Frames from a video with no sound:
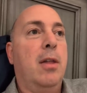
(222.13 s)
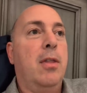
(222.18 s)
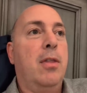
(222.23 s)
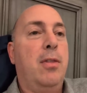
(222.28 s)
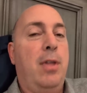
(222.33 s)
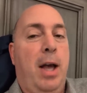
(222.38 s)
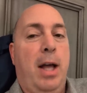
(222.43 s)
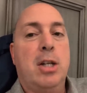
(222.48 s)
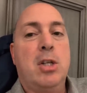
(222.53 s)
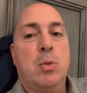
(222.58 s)

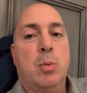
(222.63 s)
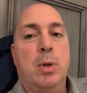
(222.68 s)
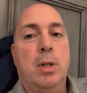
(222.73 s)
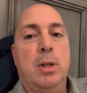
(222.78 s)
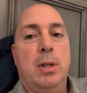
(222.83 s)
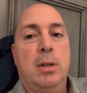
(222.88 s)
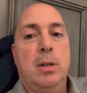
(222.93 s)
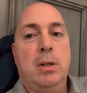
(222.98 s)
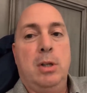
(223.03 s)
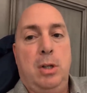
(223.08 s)
that's
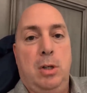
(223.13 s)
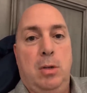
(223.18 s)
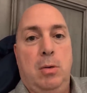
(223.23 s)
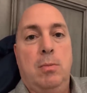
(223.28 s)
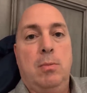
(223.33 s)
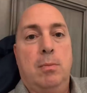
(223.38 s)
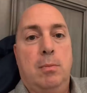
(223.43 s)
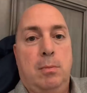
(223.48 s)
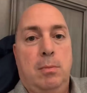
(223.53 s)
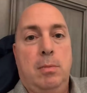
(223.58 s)
when,
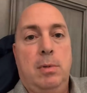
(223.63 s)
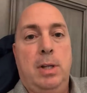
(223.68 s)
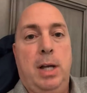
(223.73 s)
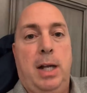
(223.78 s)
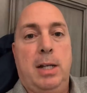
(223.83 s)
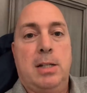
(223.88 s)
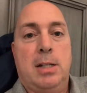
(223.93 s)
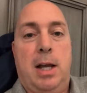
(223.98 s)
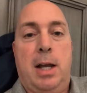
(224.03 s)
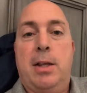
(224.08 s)

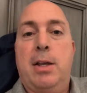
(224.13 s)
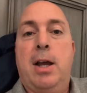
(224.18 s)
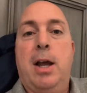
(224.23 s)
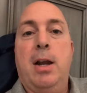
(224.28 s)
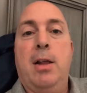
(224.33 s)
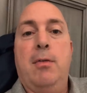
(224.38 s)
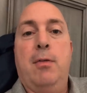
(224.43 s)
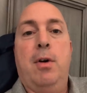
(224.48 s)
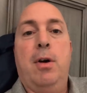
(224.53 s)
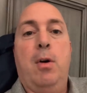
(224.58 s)
that's like
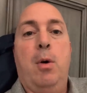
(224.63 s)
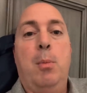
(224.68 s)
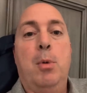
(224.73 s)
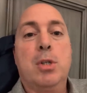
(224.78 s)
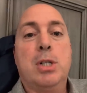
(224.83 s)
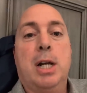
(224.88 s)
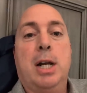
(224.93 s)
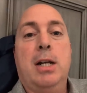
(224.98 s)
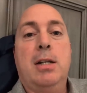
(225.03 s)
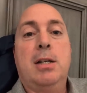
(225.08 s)
kind of
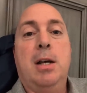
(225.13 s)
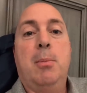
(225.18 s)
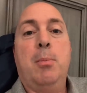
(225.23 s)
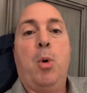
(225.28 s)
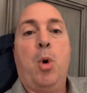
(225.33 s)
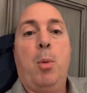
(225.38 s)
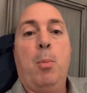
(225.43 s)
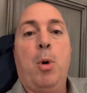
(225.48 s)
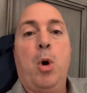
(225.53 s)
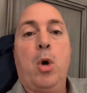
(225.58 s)
almost like a
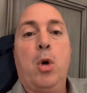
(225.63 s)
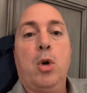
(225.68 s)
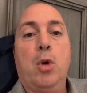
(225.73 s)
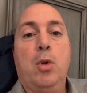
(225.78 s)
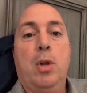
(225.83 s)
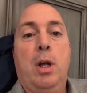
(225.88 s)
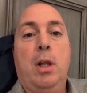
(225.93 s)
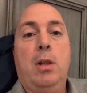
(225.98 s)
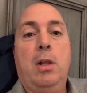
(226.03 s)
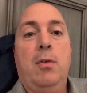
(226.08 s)
temporal
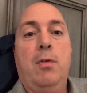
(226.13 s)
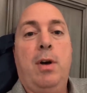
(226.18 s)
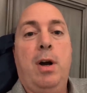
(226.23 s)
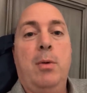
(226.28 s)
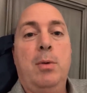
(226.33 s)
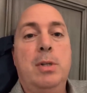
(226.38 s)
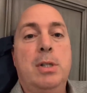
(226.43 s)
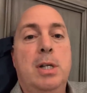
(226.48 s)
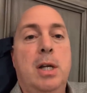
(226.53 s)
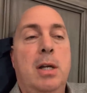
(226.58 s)
marker that Cliff High
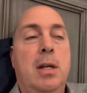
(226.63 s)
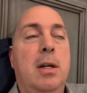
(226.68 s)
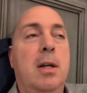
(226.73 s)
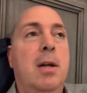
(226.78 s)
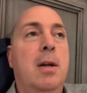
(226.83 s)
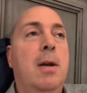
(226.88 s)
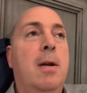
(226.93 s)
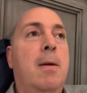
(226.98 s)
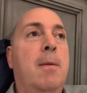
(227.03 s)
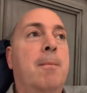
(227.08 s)
would say
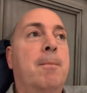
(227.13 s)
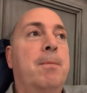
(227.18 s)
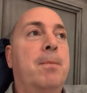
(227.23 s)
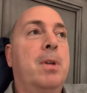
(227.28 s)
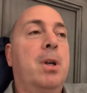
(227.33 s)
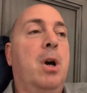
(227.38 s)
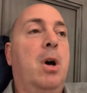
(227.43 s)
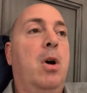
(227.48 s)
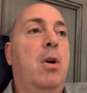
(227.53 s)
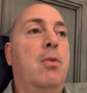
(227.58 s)

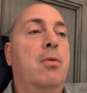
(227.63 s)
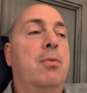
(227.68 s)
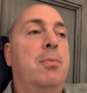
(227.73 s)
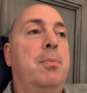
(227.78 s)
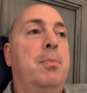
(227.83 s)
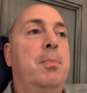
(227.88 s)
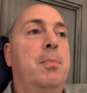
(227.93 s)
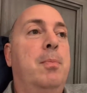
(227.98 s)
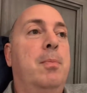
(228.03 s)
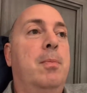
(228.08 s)
of
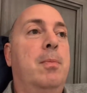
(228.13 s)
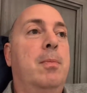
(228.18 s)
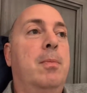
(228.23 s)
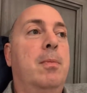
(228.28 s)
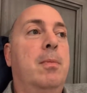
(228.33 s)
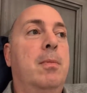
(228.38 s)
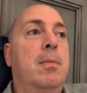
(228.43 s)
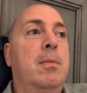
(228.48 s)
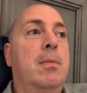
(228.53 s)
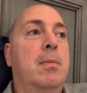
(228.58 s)

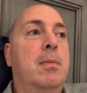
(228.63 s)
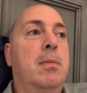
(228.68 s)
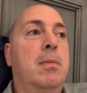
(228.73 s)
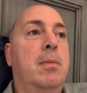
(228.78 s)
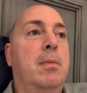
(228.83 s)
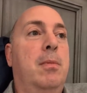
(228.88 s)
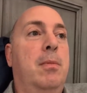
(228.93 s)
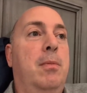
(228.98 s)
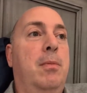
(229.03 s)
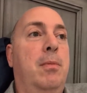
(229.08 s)

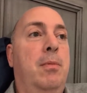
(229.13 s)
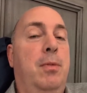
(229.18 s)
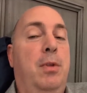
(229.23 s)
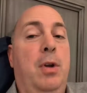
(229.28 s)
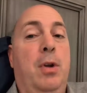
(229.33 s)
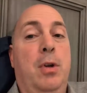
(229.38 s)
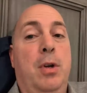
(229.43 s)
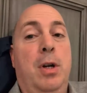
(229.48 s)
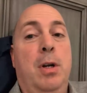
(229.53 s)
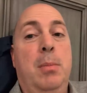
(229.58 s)

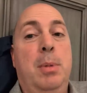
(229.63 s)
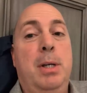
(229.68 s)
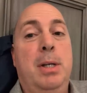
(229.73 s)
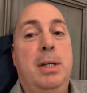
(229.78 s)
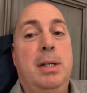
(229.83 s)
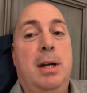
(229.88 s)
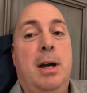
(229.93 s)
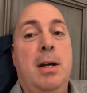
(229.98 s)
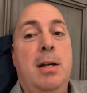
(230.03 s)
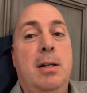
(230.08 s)
they're going to be
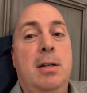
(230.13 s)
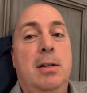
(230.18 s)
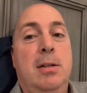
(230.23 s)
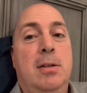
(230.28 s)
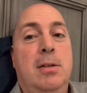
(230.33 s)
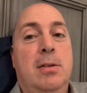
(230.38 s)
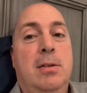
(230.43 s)
indicted.